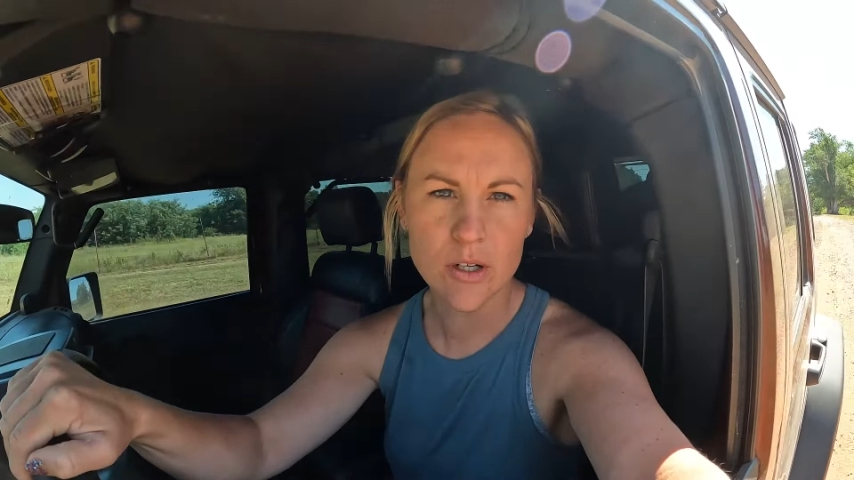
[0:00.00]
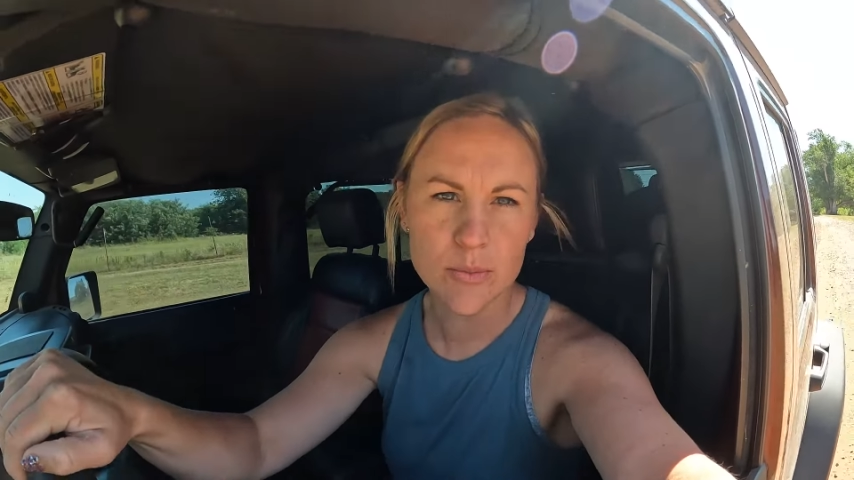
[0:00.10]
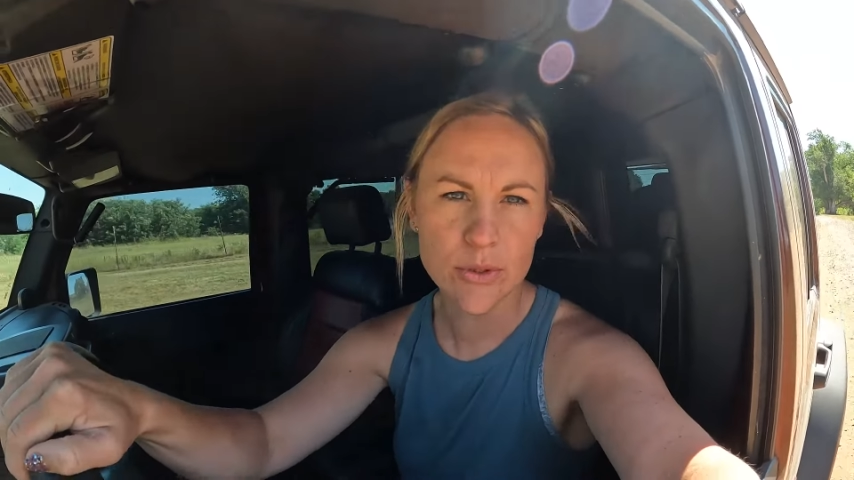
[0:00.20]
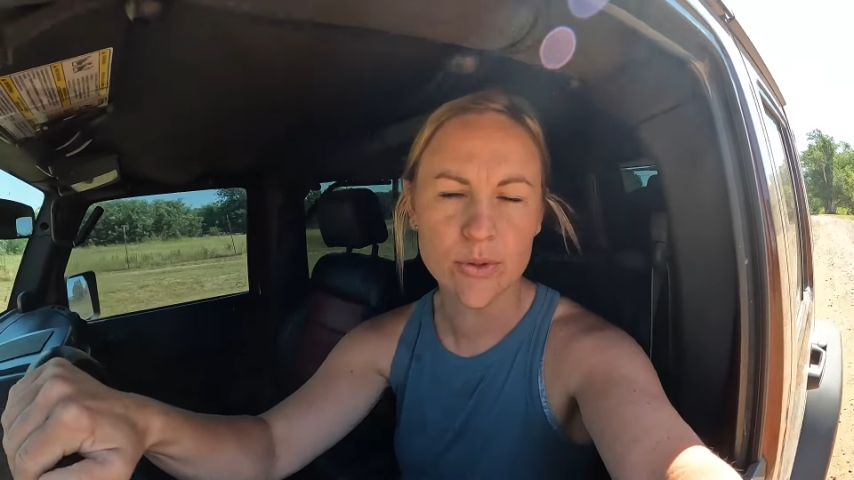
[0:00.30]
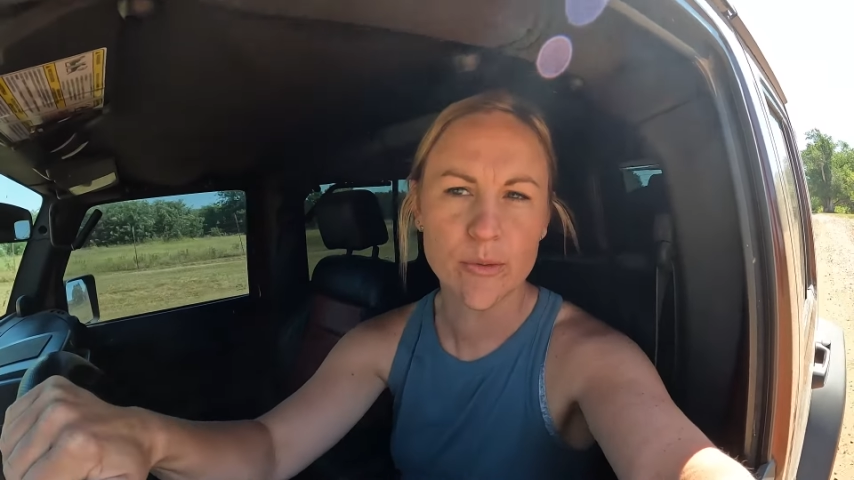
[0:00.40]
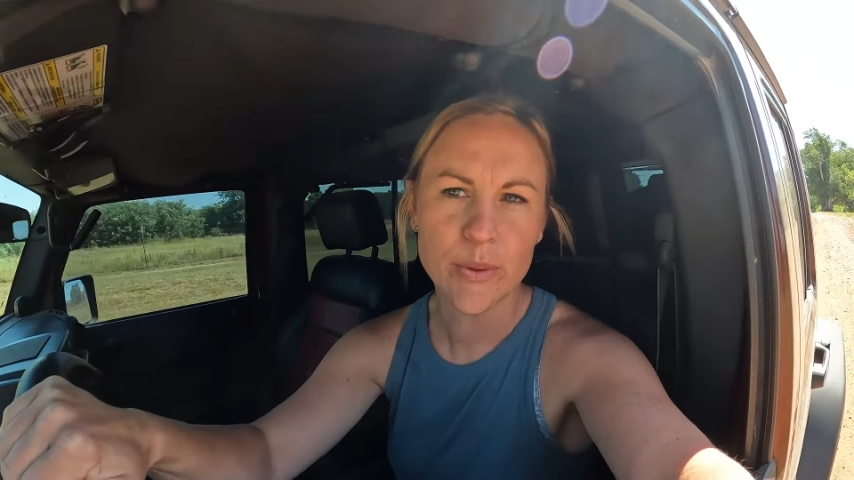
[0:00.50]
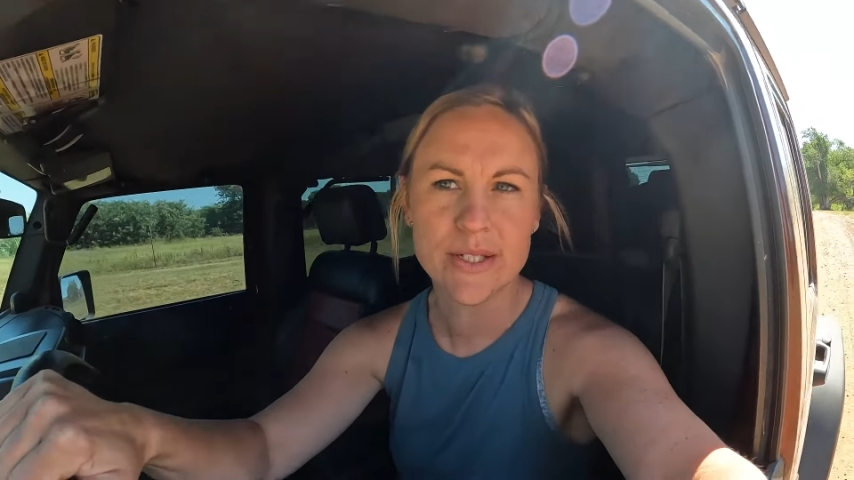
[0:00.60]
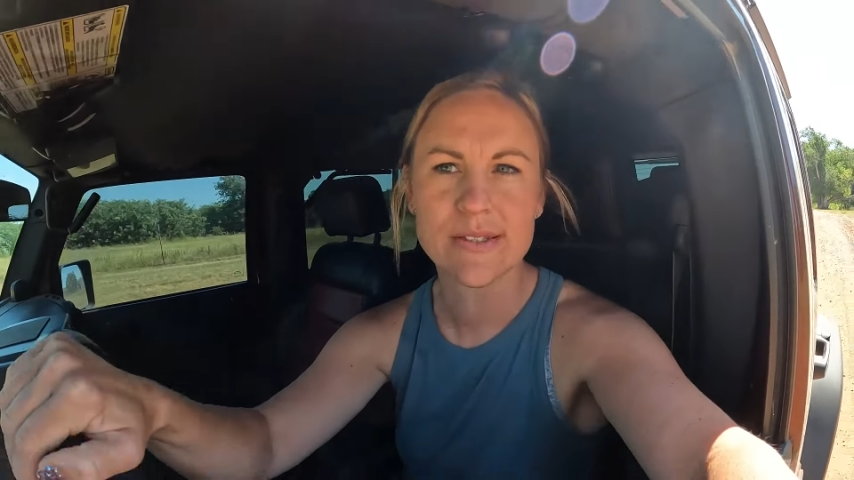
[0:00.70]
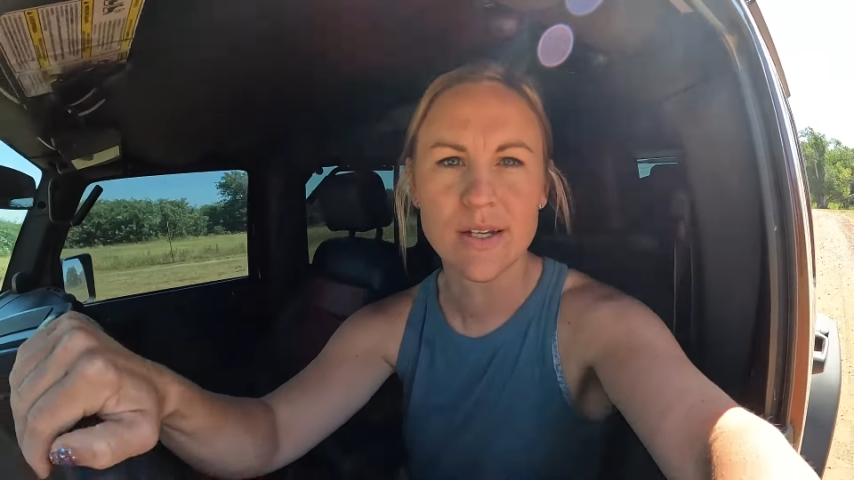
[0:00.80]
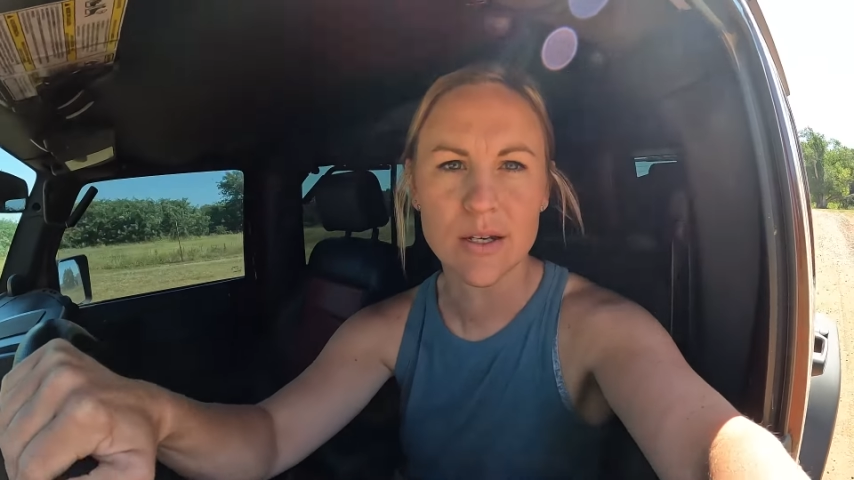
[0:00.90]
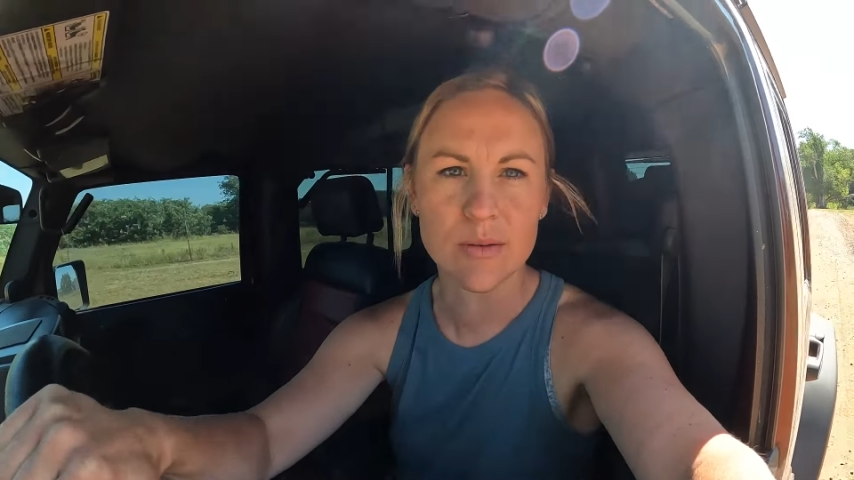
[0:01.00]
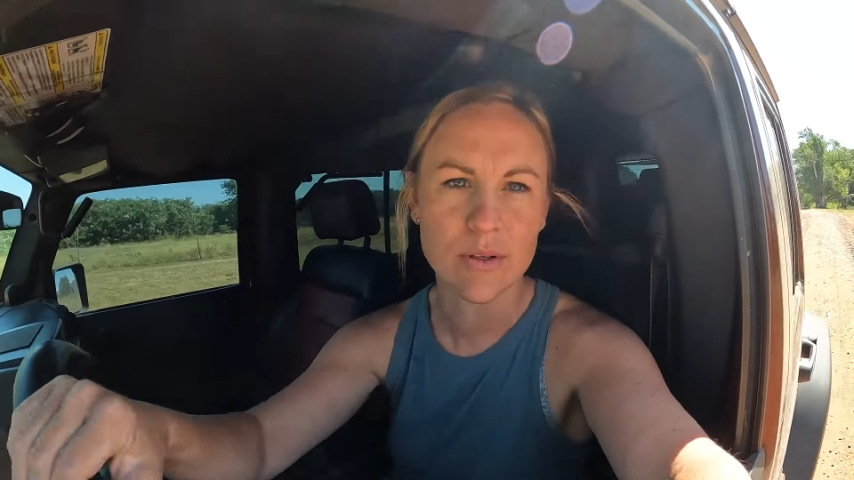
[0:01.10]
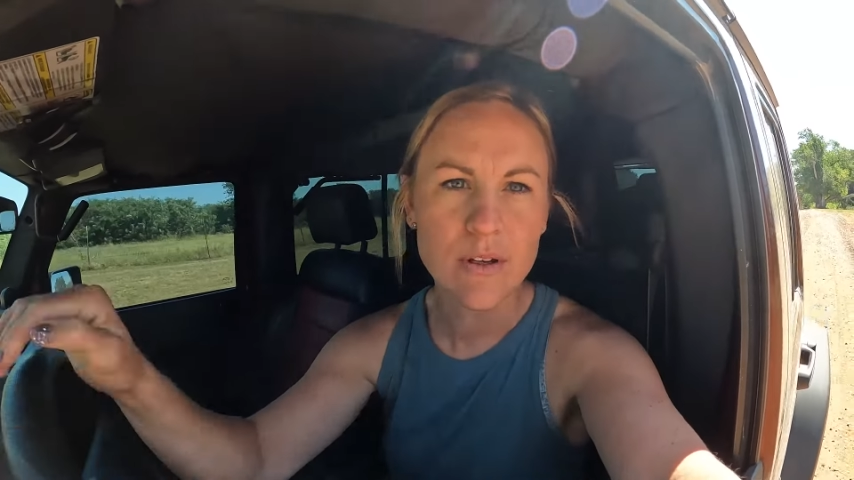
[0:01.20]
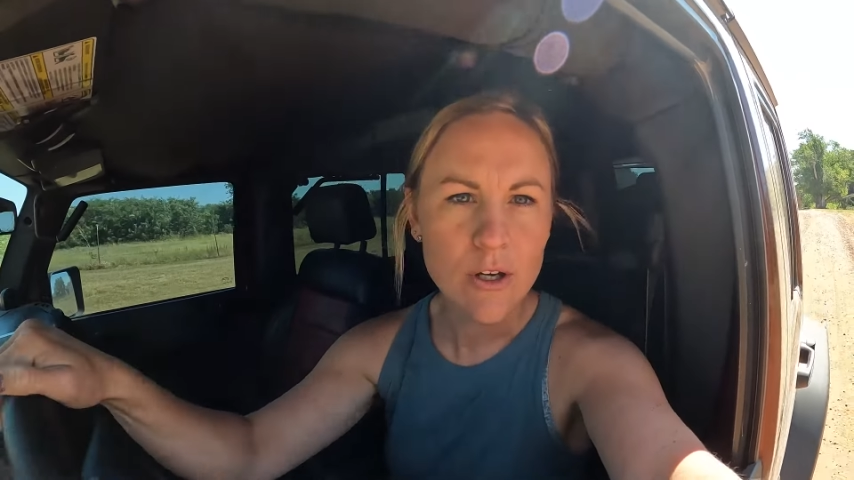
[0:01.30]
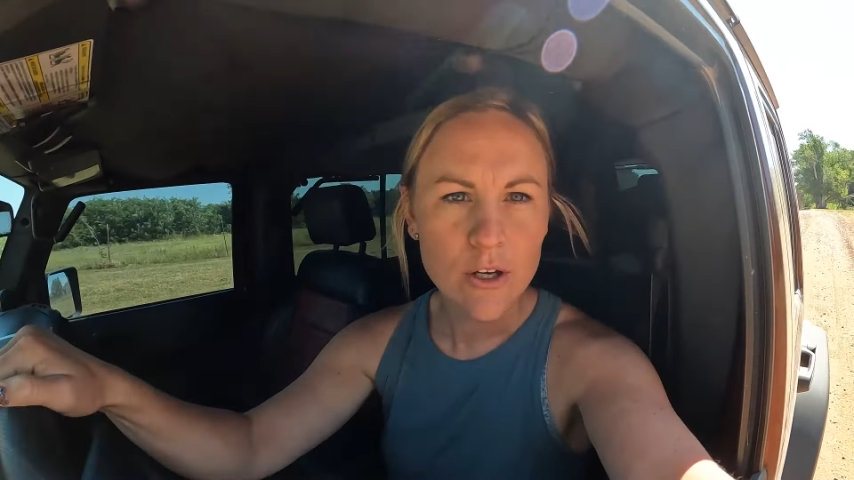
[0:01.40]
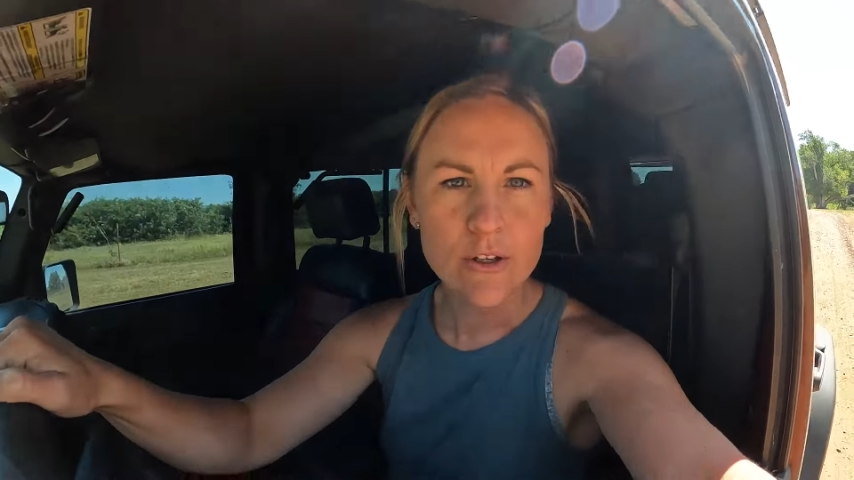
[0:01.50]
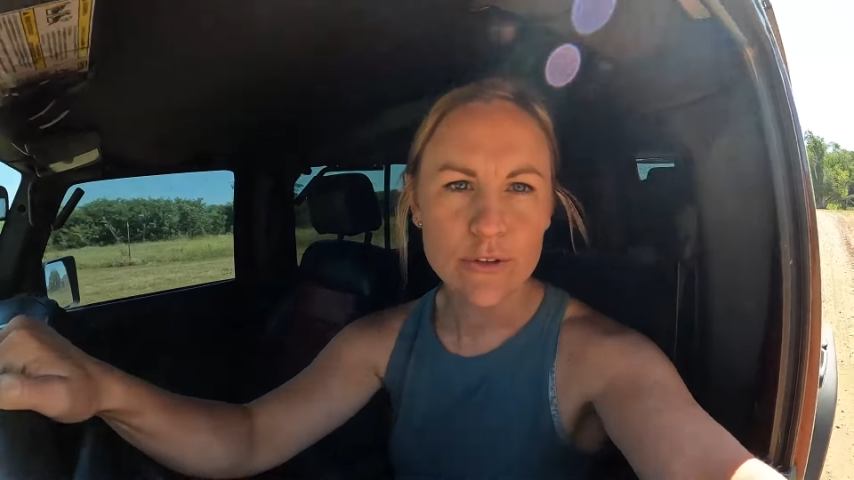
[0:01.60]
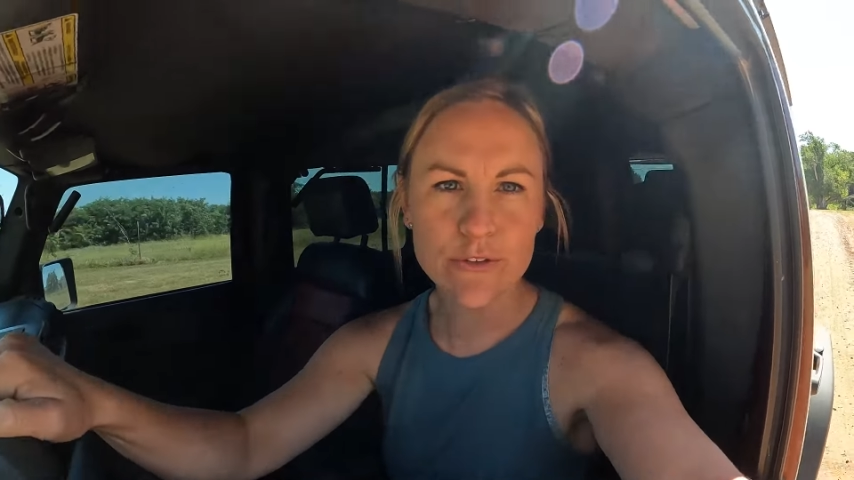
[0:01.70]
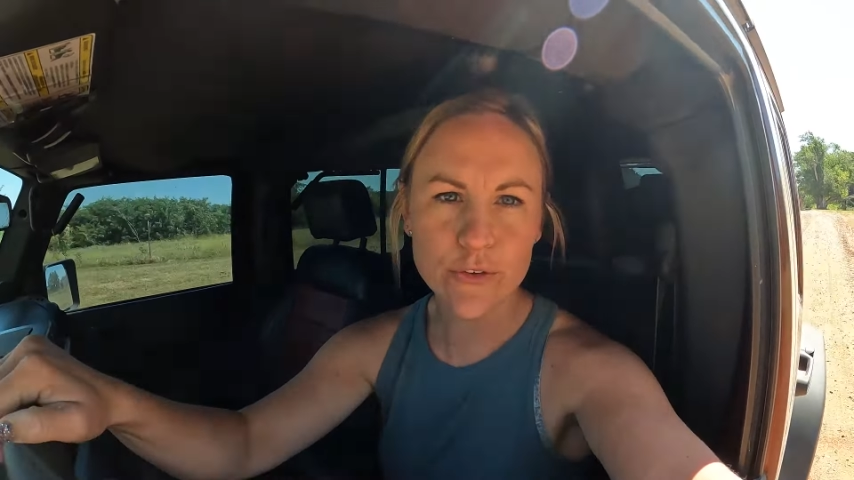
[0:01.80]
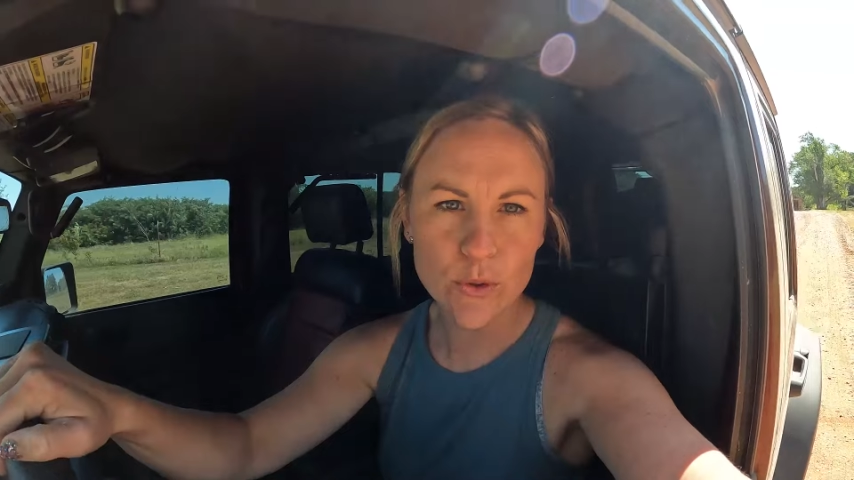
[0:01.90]
Our manure pit's gotten
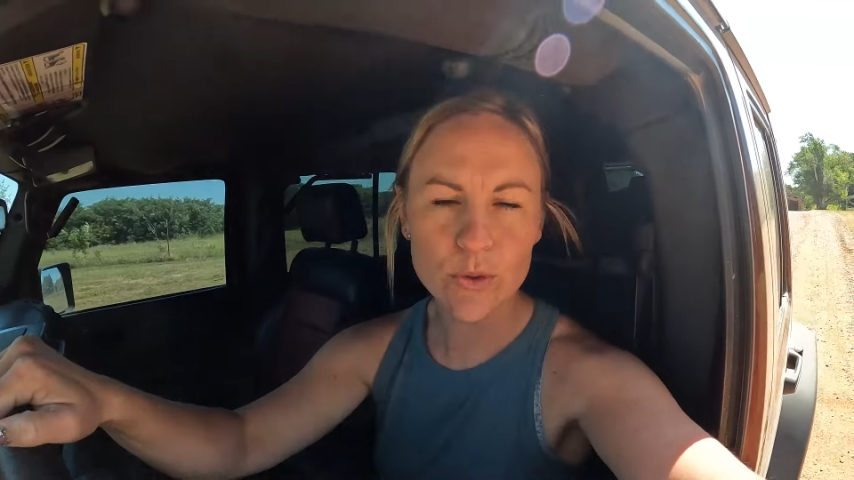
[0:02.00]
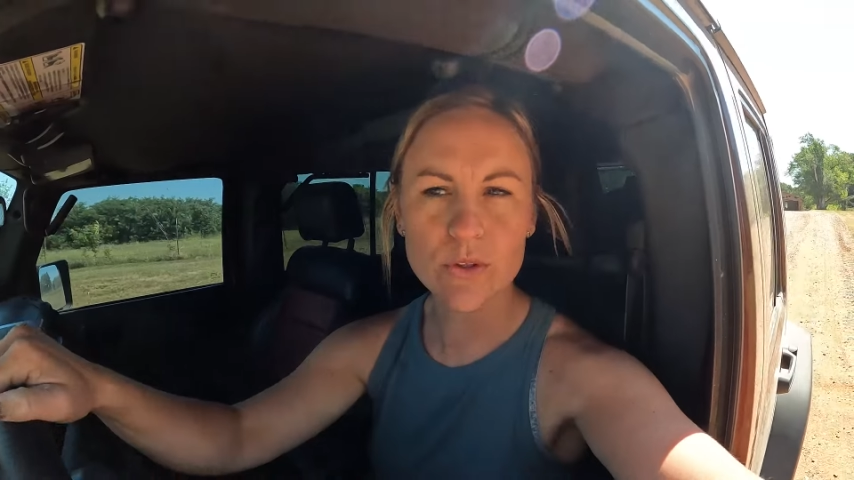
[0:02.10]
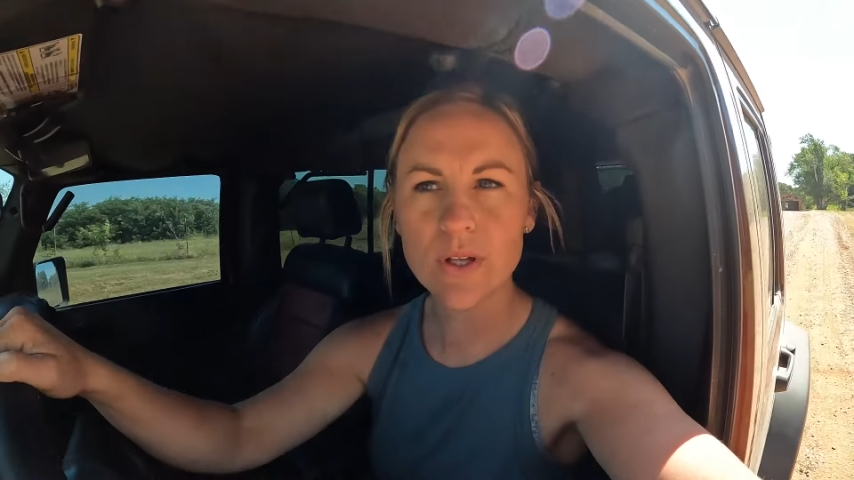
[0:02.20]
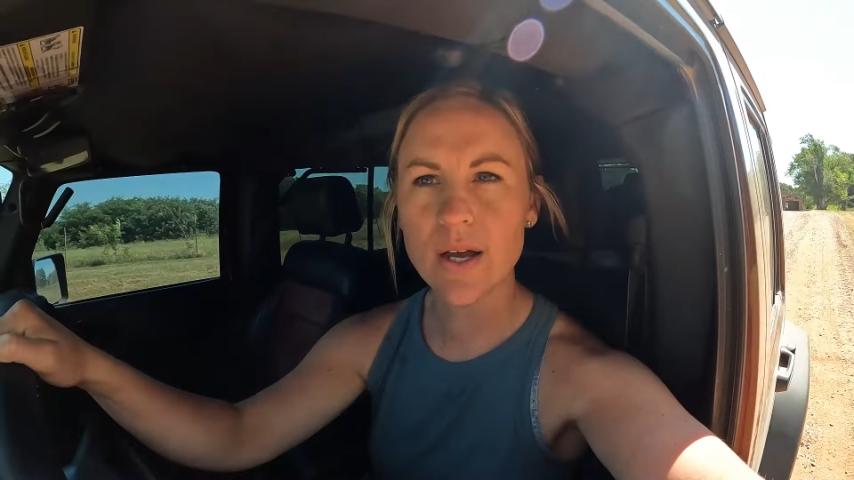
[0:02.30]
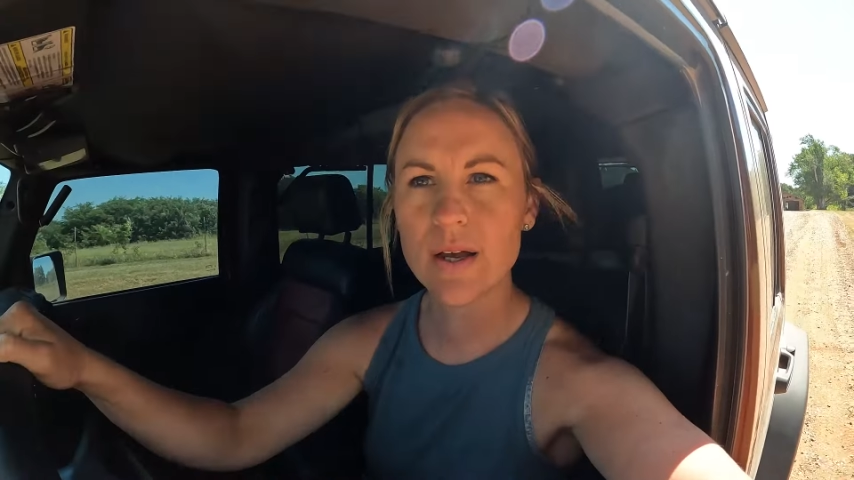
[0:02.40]
full.